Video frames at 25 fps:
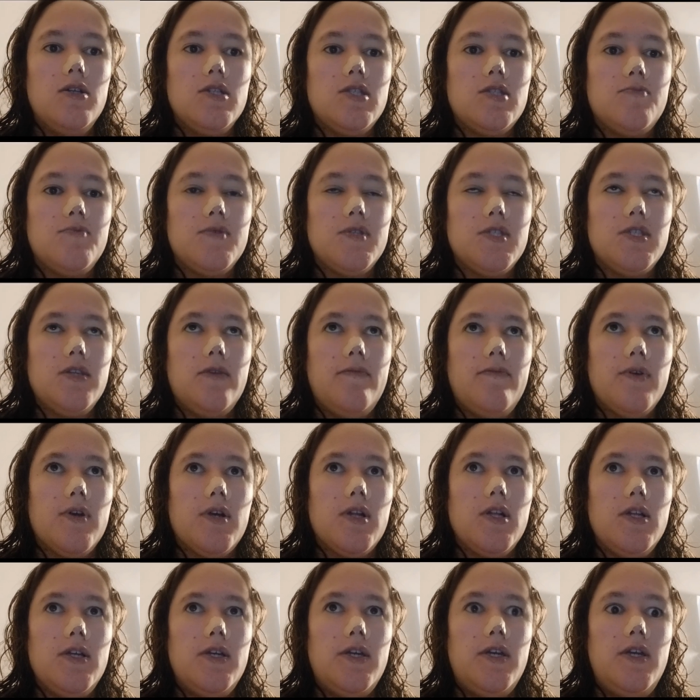
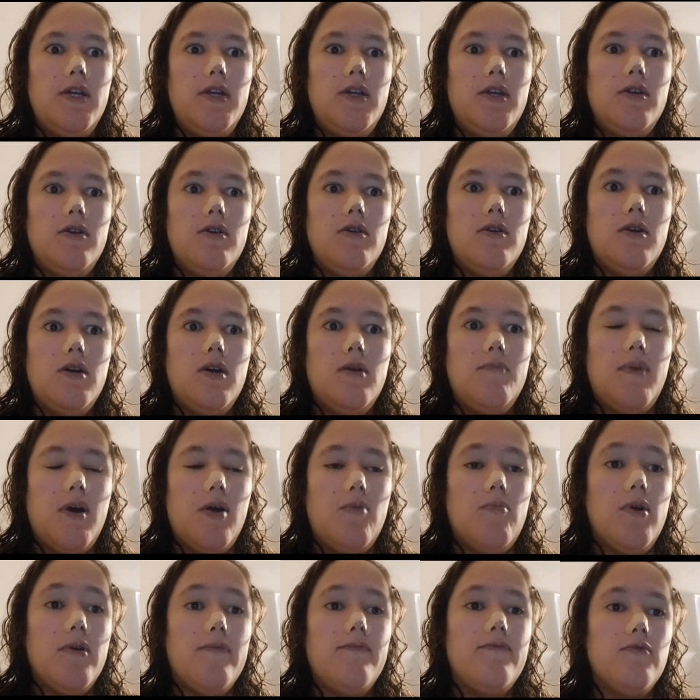Specifically
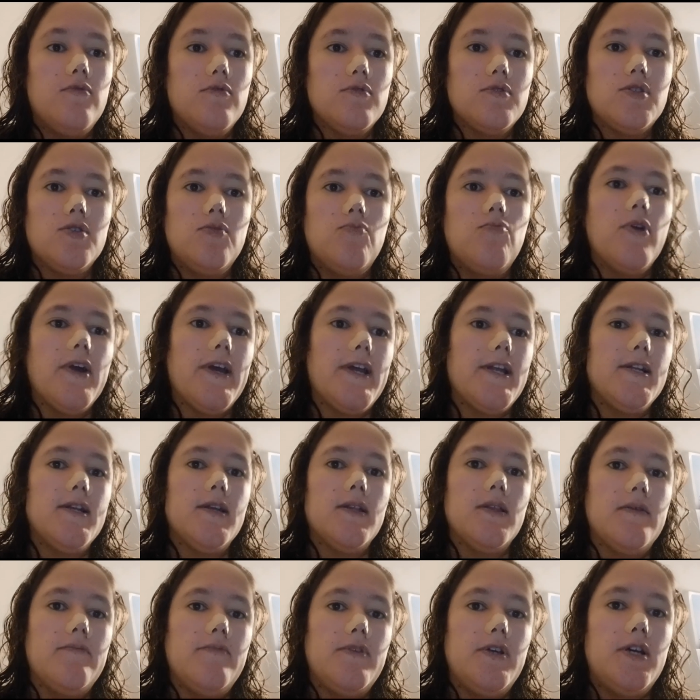about my thoughts on Waking
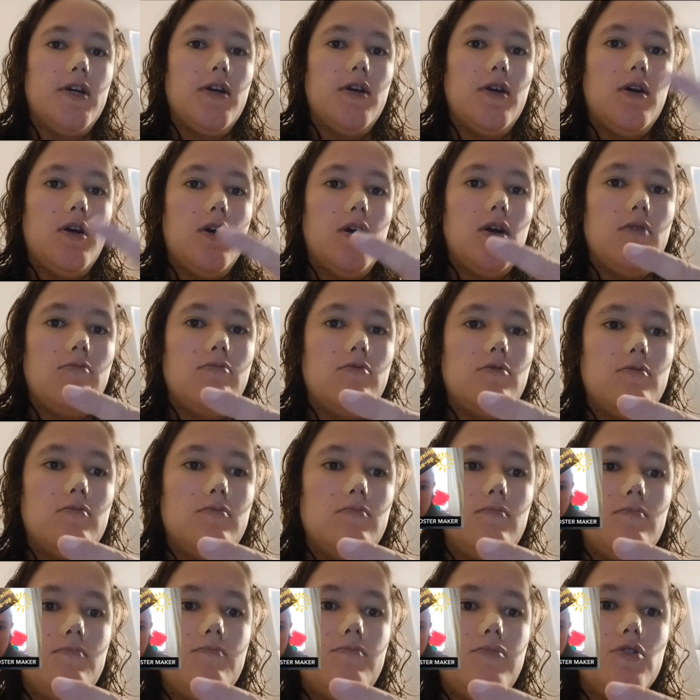Olivia. I
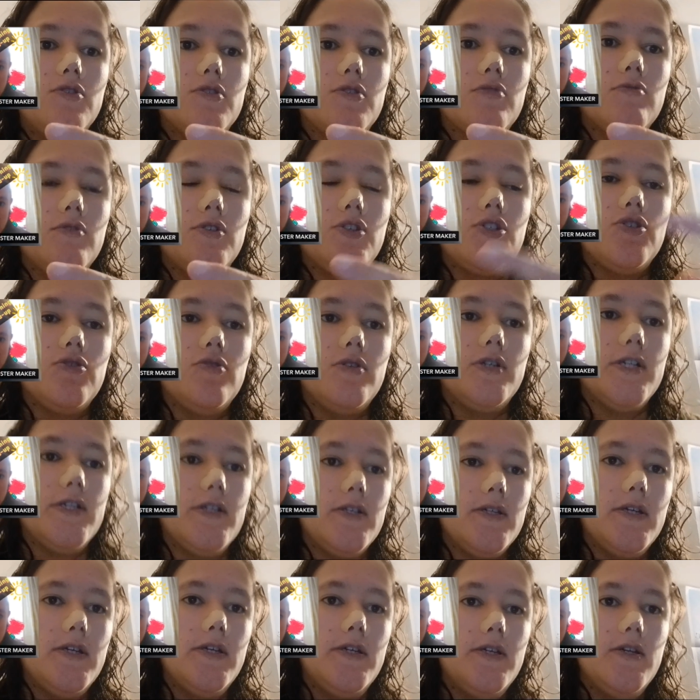will put a screenshot
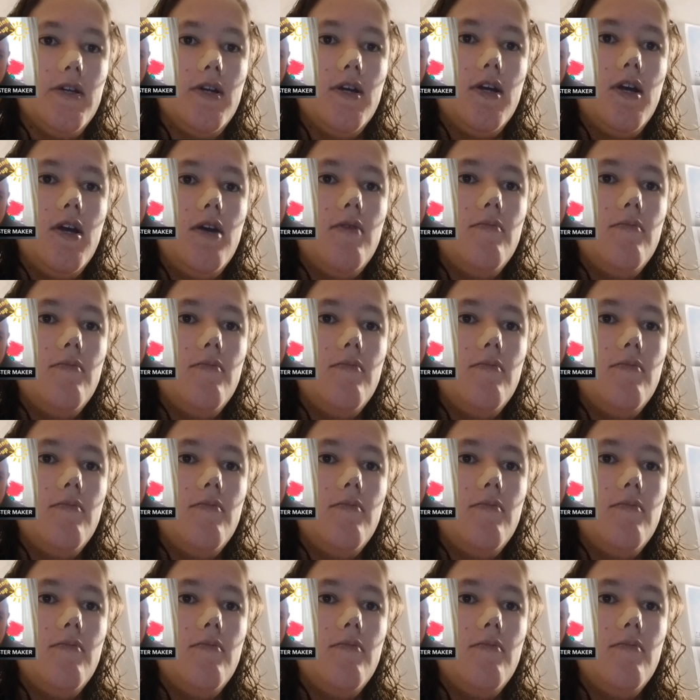in here.